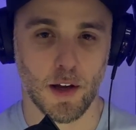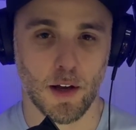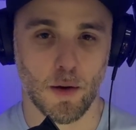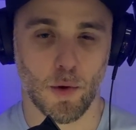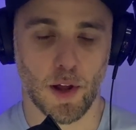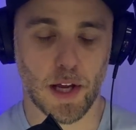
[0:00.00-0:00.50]

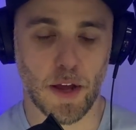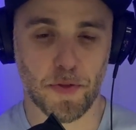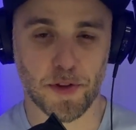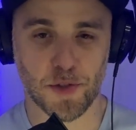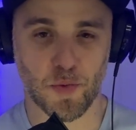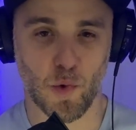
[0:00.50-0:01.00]
well, I got
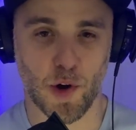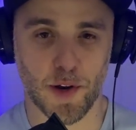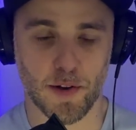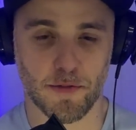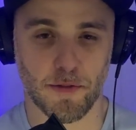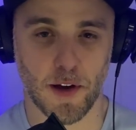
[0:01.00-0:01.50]
this one
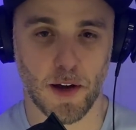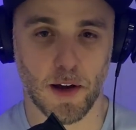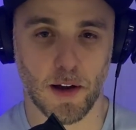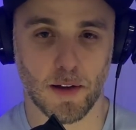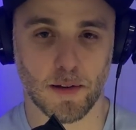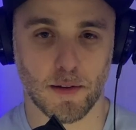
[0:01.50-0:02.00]

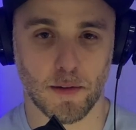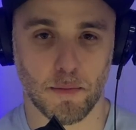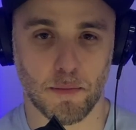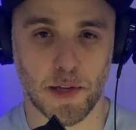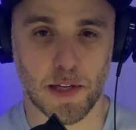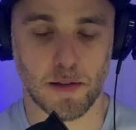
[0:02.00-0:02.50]
of
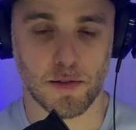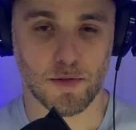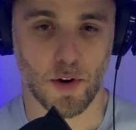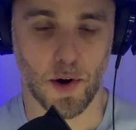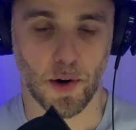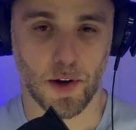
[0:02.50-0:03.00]
me
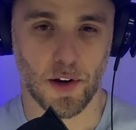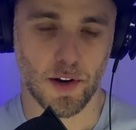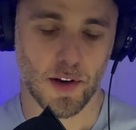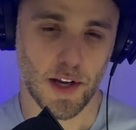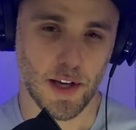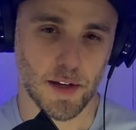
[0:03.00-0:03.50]
drunk.
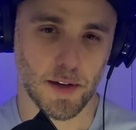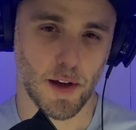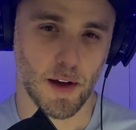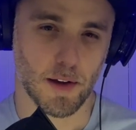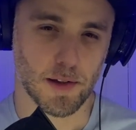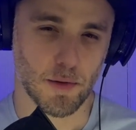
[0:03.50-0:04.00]
And
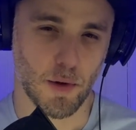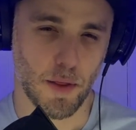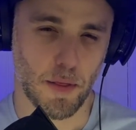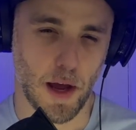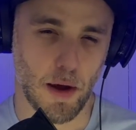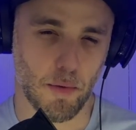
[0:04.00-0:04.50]
do you want
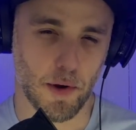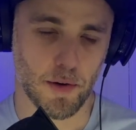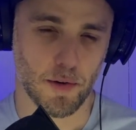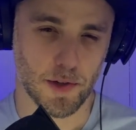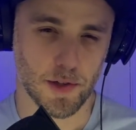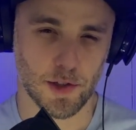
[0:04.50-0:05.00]
that one
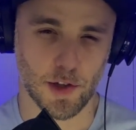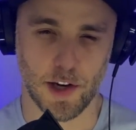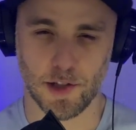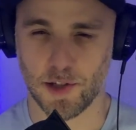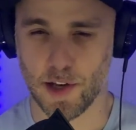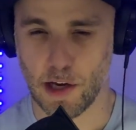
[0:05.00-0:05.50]
or should I
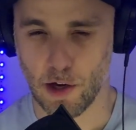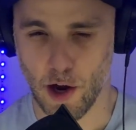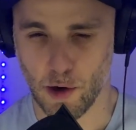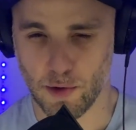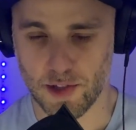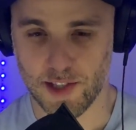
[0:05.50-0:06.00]
just take an
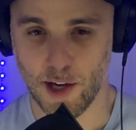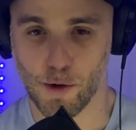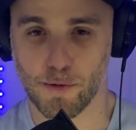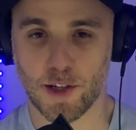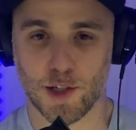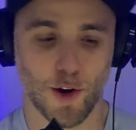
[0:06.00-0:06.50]
awkward
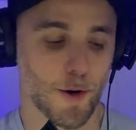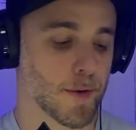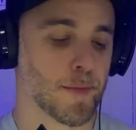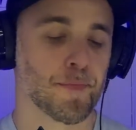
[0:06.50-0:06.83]
selfie? So